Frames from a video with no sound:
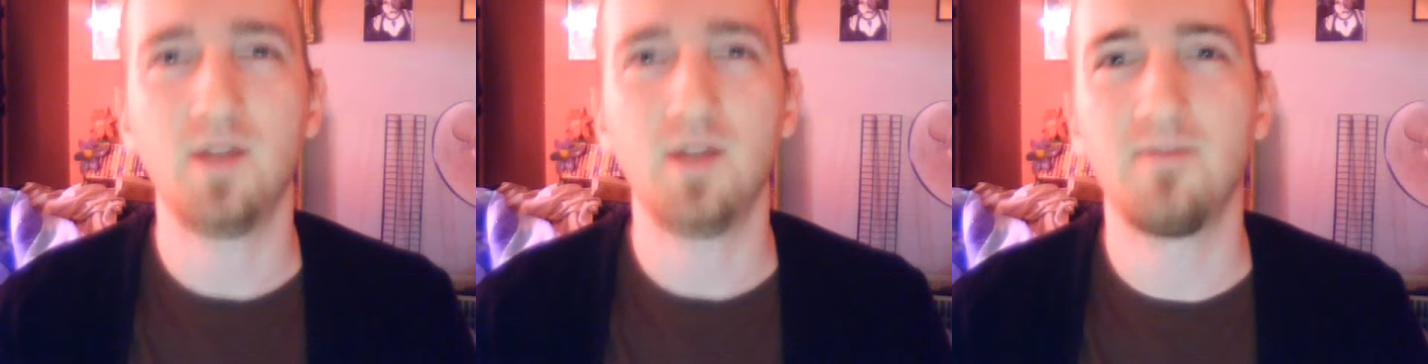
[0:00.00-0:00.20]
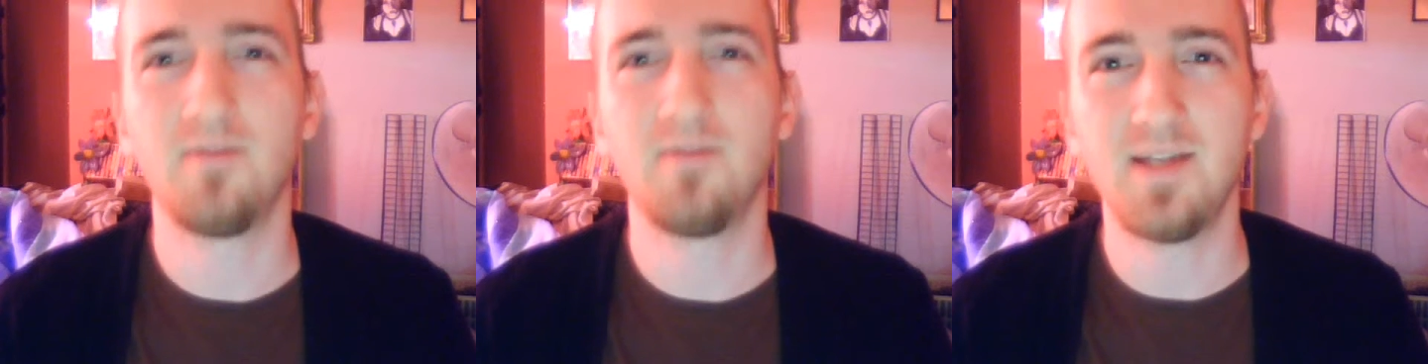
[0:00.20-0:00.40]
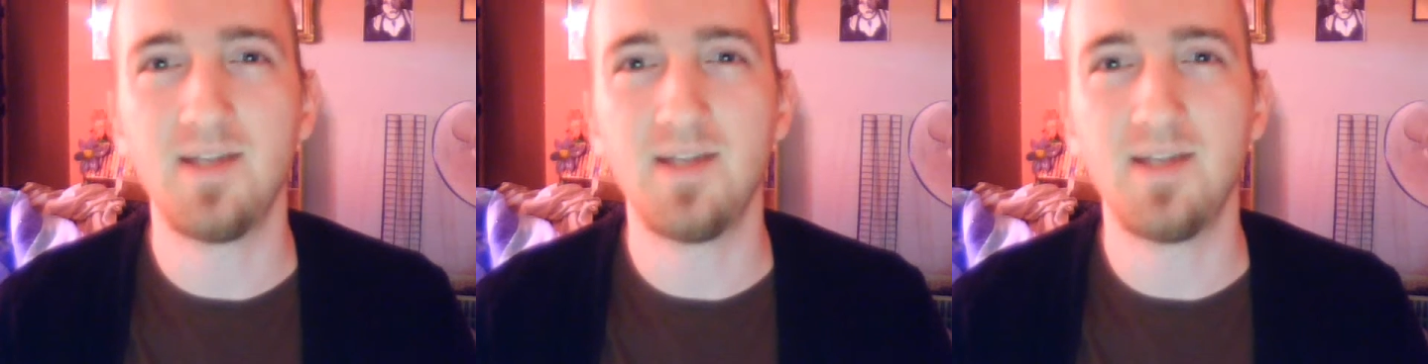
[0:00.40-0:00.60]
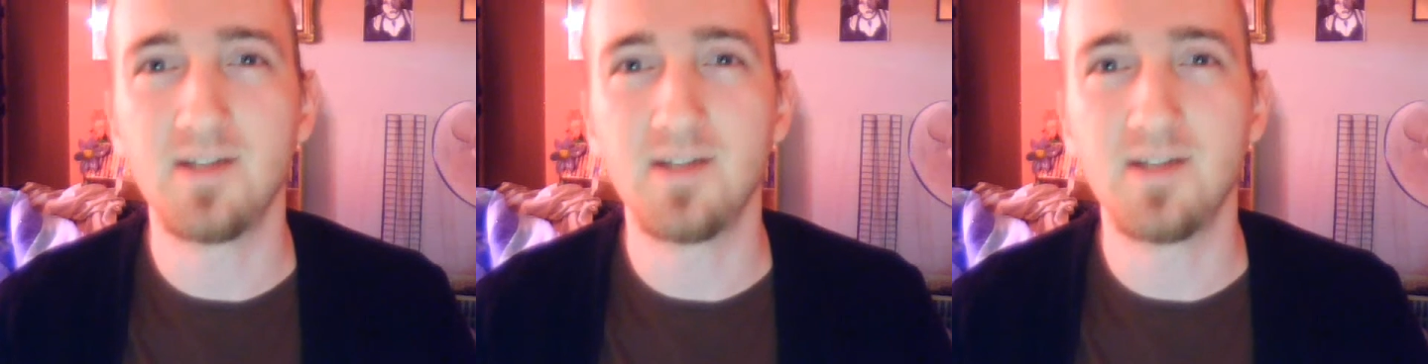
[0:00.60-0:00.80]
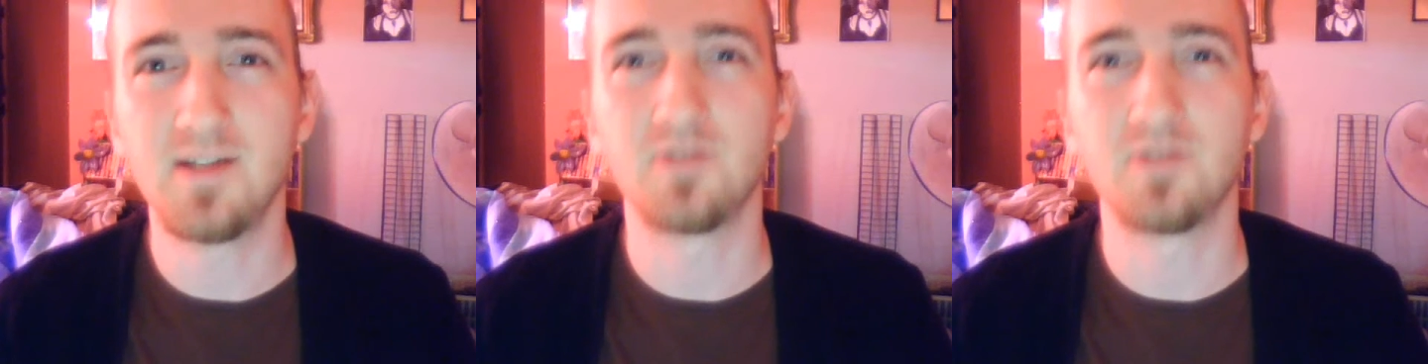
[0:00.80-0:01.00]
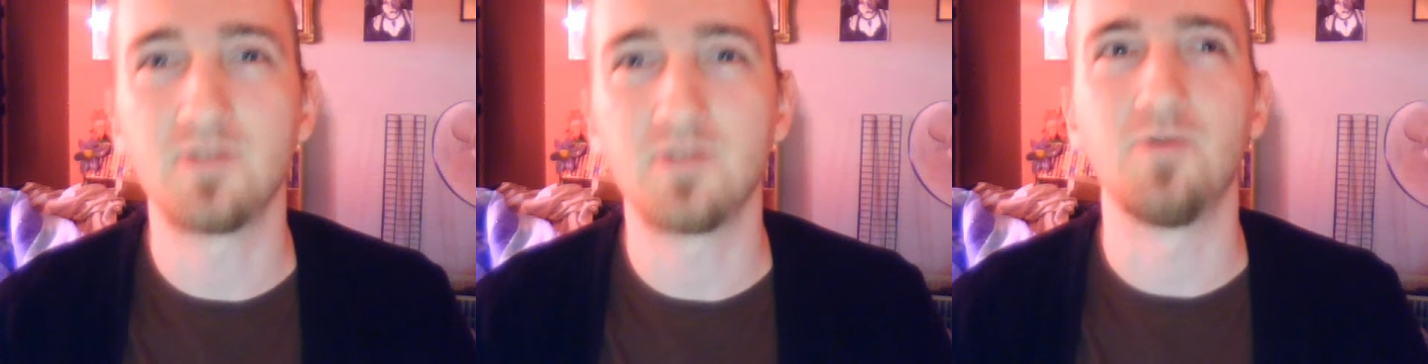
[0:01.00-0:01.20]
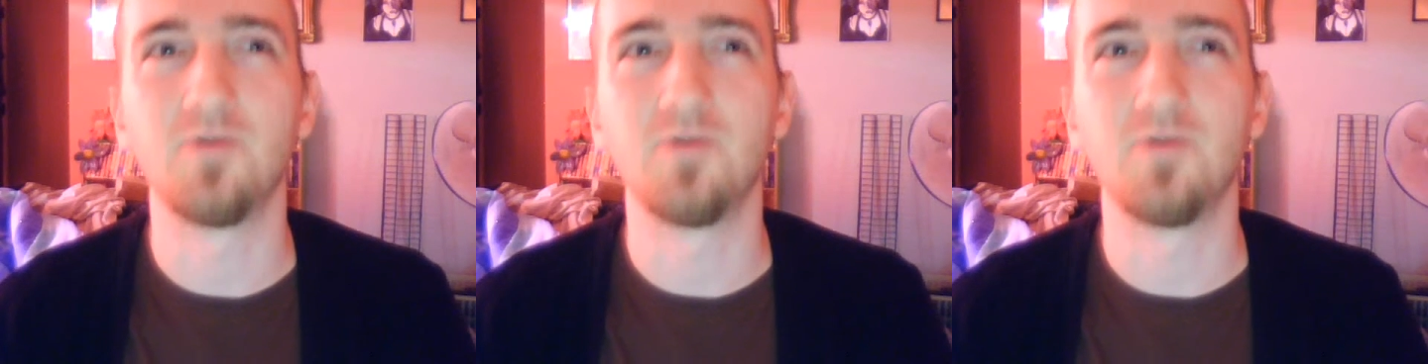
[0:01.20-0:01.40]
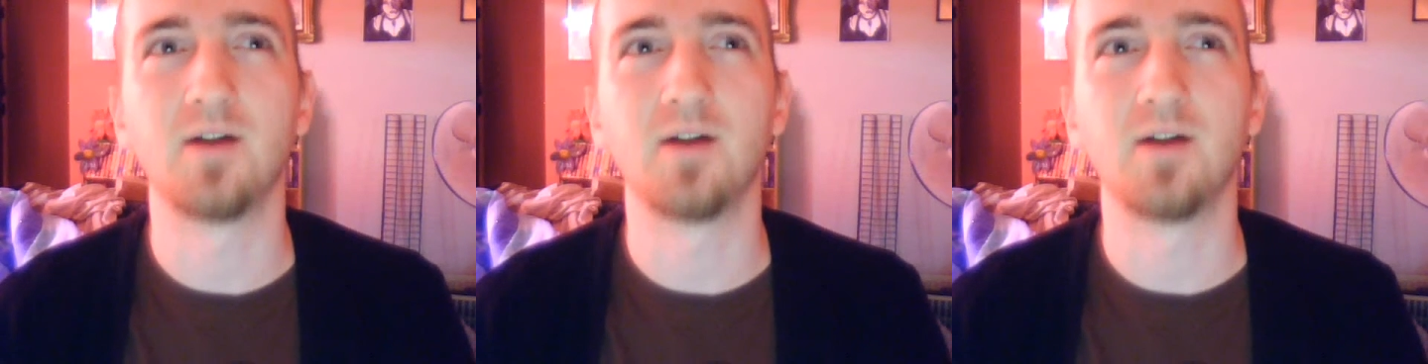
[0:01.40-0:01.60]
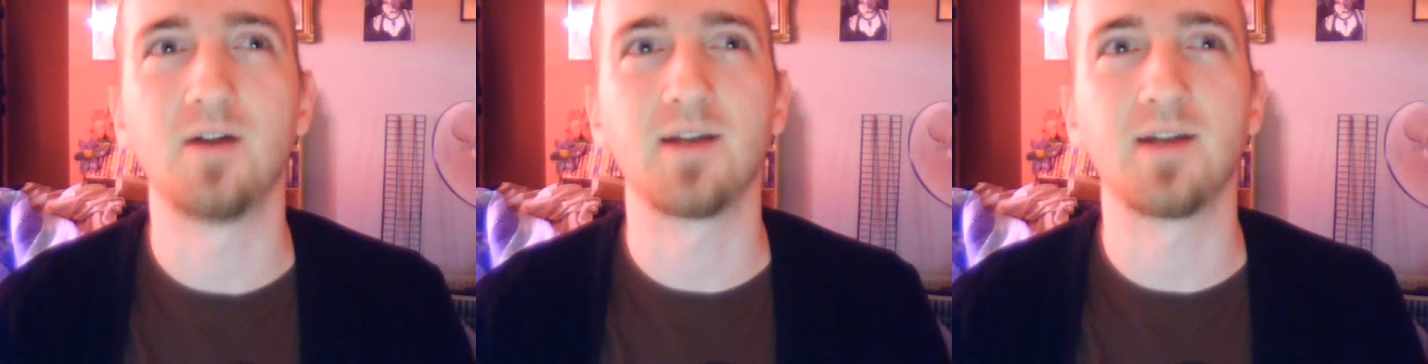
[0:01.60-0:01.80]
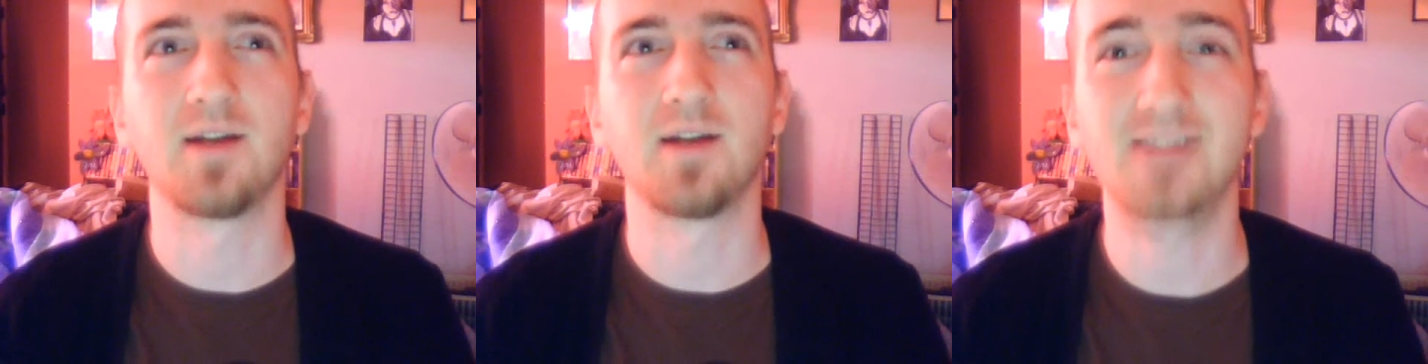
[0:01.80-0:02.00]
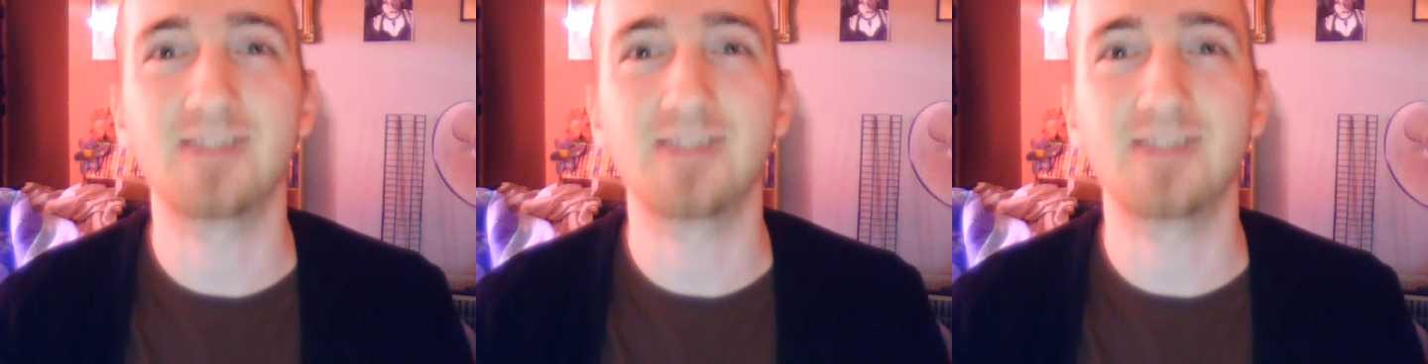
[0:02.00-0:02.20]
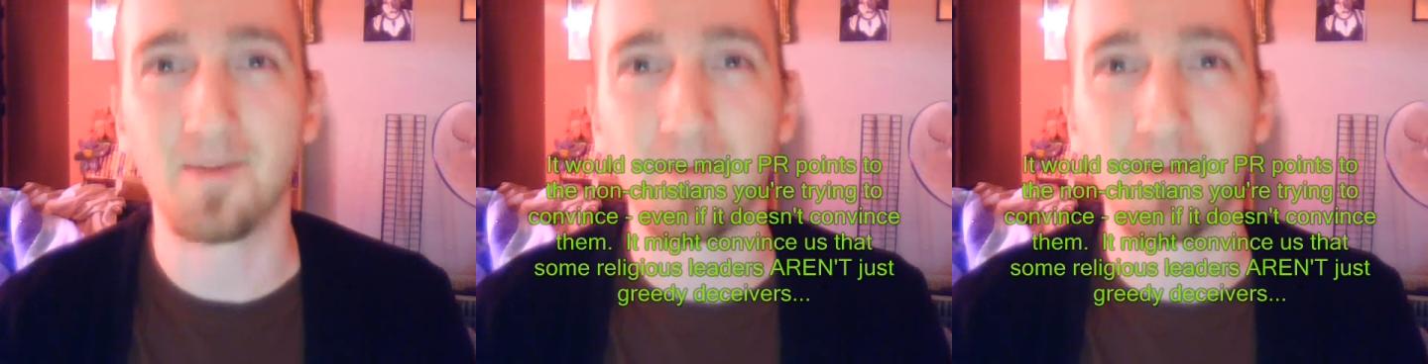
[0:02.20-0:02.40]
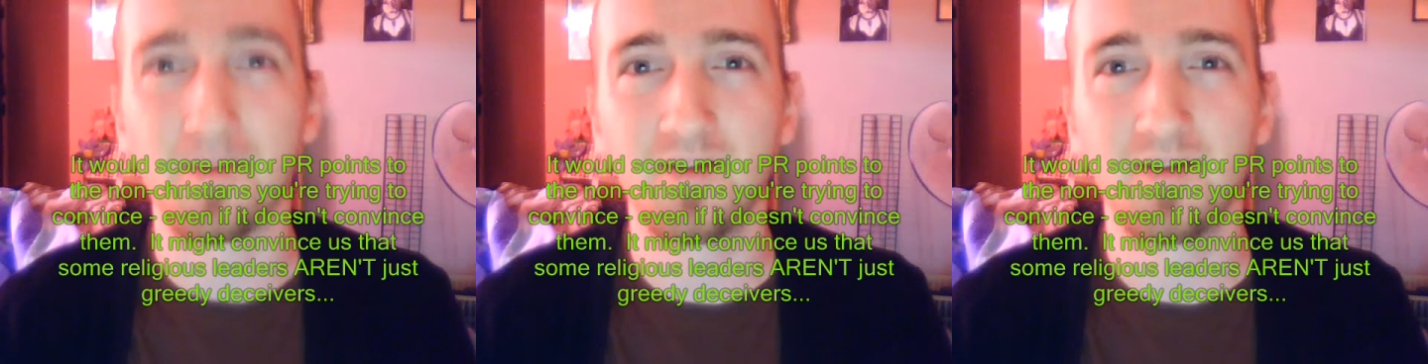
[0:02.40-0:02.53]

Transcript: easier to accept,